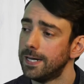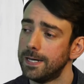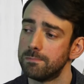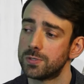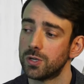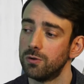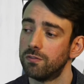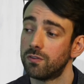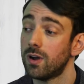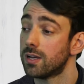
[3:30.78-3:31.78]
So
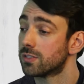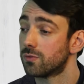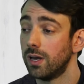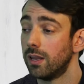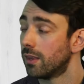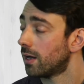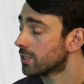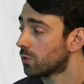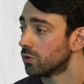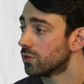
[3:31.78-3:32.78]
for us, really, the
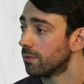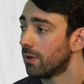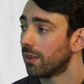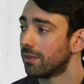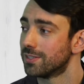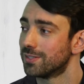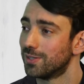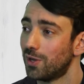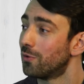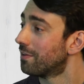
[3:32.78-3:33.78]
last quarter of the month is
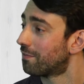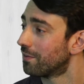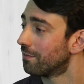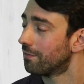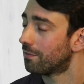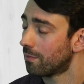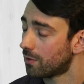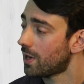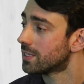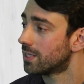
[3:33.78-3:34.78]
no different from the
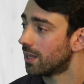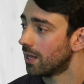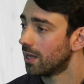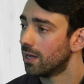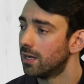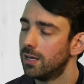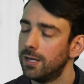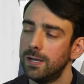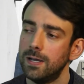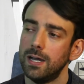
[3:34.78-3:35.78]
rest of the year.
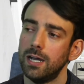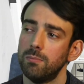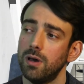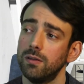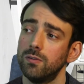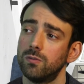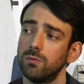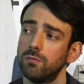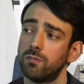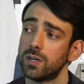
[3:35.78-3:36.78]
And
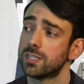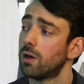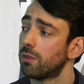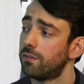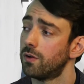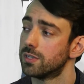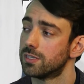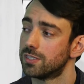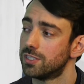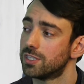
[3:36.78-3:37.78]
for us now, the focus
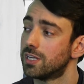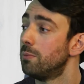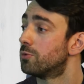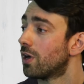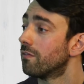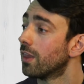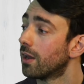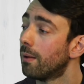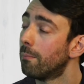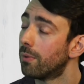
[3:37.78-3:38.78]
is to just keep driving that
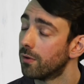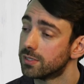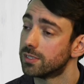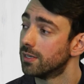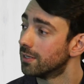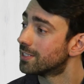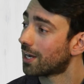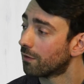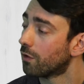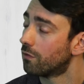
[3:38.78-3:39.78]
number and to
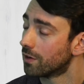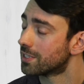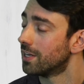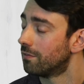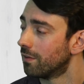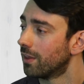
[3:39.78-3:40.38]
kind of over-exceed for the